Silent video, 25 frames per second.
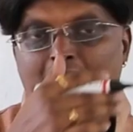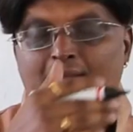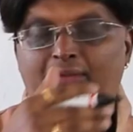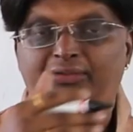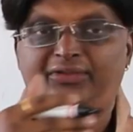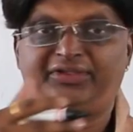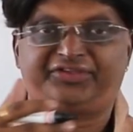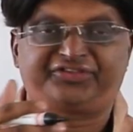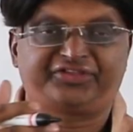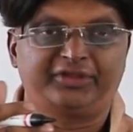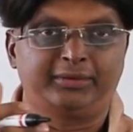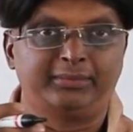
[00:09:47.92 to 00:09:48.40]

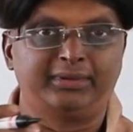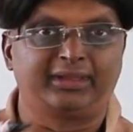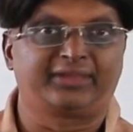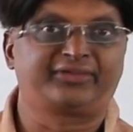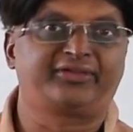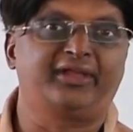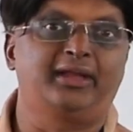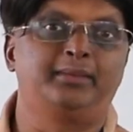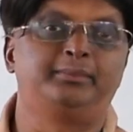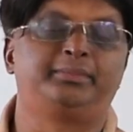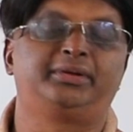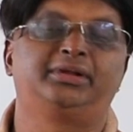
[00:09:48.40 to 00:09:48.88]
This type of
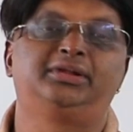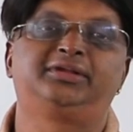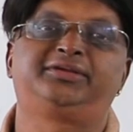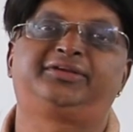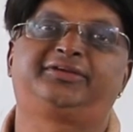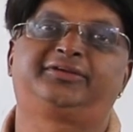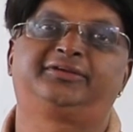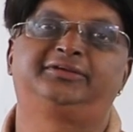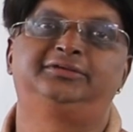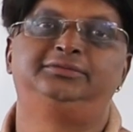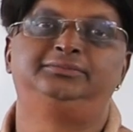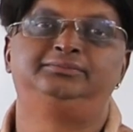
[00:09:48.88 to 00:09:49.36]

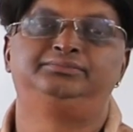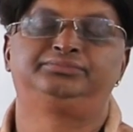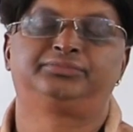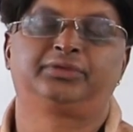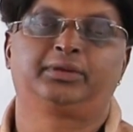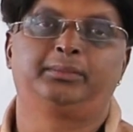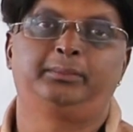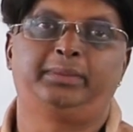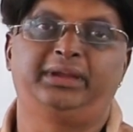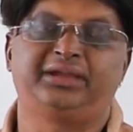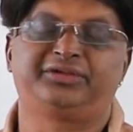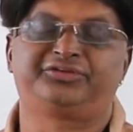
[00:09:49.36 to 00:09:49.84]
examples
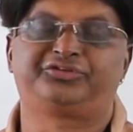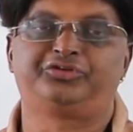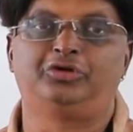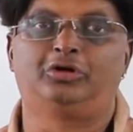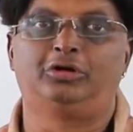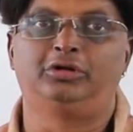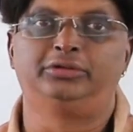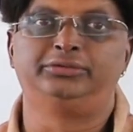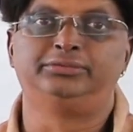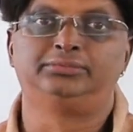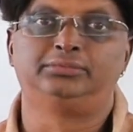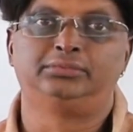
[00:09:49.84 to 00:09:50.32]
based
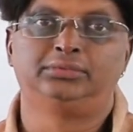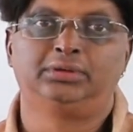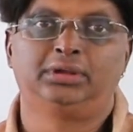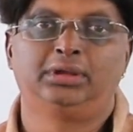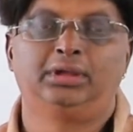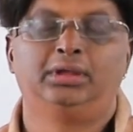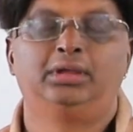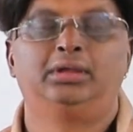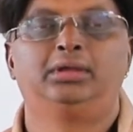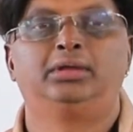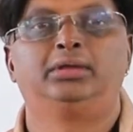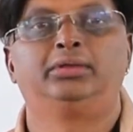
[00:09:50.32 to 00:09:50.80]
on
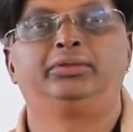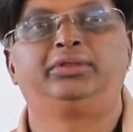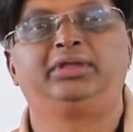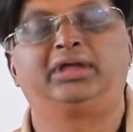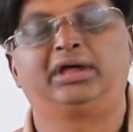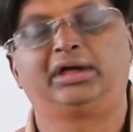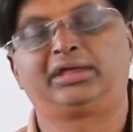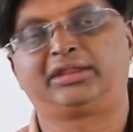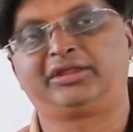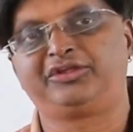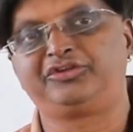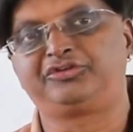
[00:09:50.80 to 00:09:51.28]

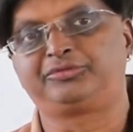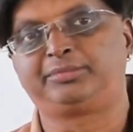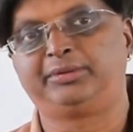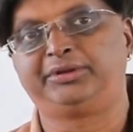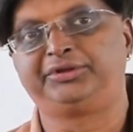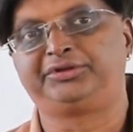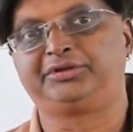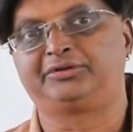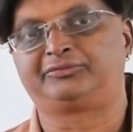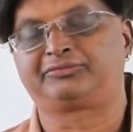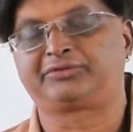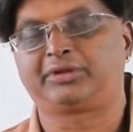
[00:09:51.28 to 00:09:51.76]
the
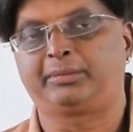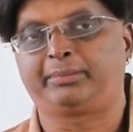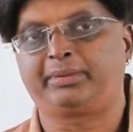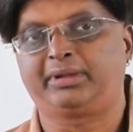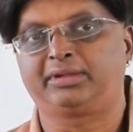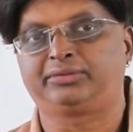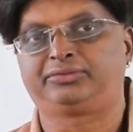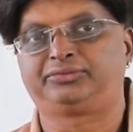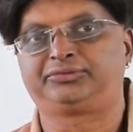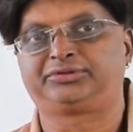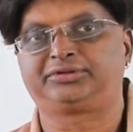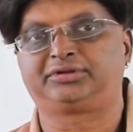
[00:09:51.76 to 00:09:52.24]
arrangement of
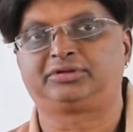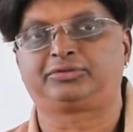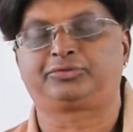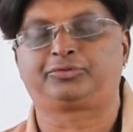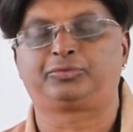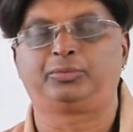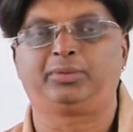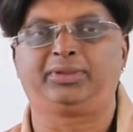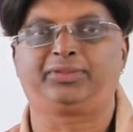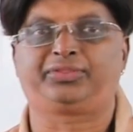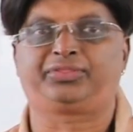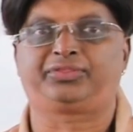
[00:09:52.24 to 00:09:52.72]

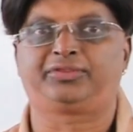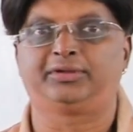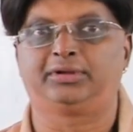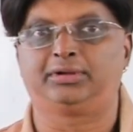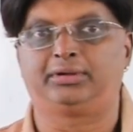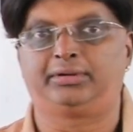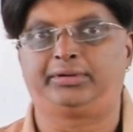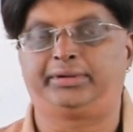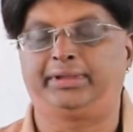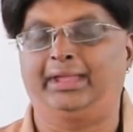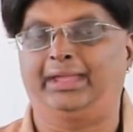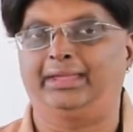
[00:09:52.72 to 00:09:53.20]
capacitors with
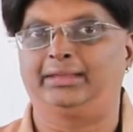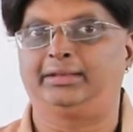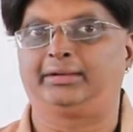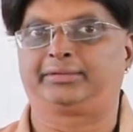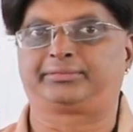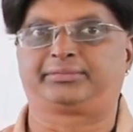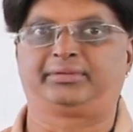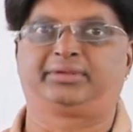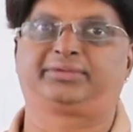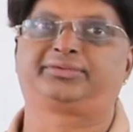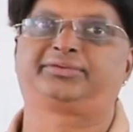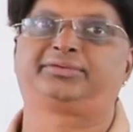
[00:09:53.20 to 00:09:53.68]

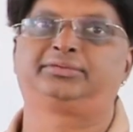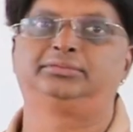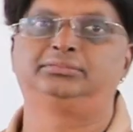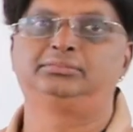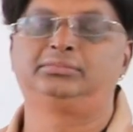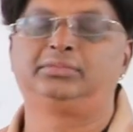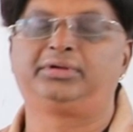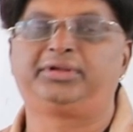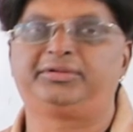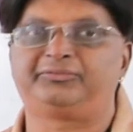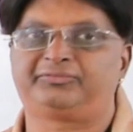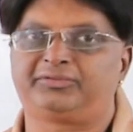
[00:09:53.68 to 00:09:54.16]
dielectrics,
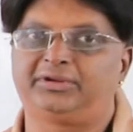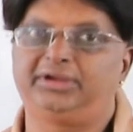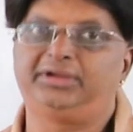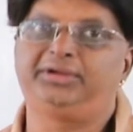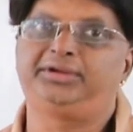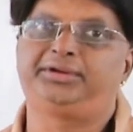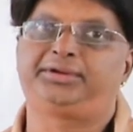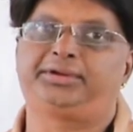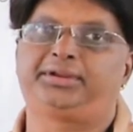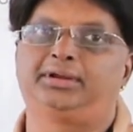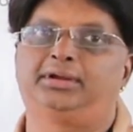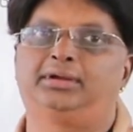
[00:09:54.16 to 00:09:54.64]

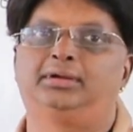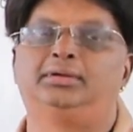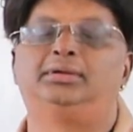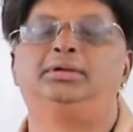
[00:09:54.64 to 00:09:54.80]
different